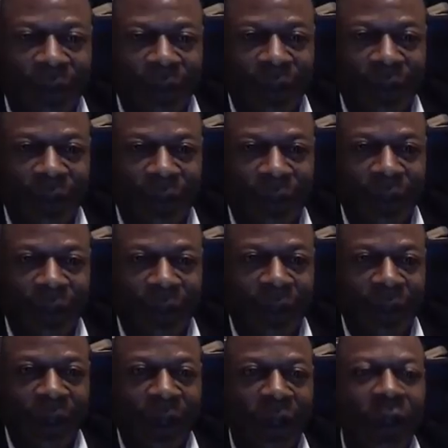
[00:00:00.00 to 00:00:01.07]
Okay.
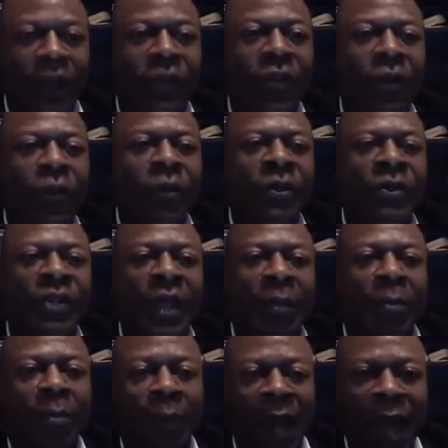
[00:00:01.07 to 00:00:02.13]
So when you
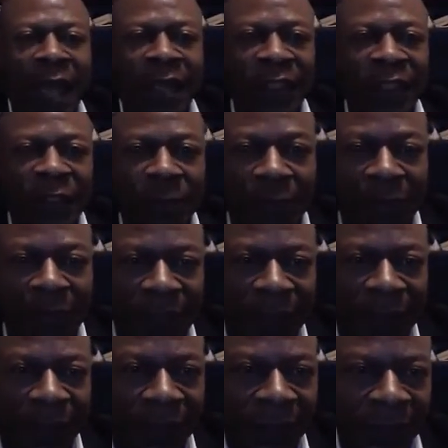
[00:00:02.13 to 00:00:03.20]
said blind
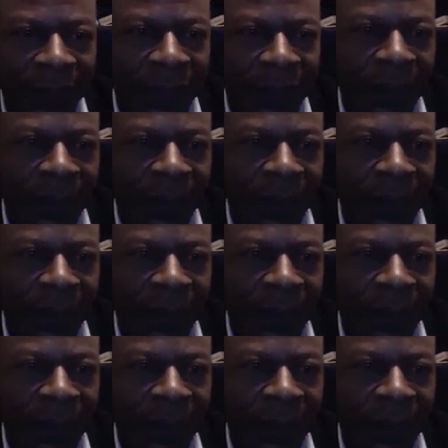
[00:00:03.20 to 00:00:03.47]
spots,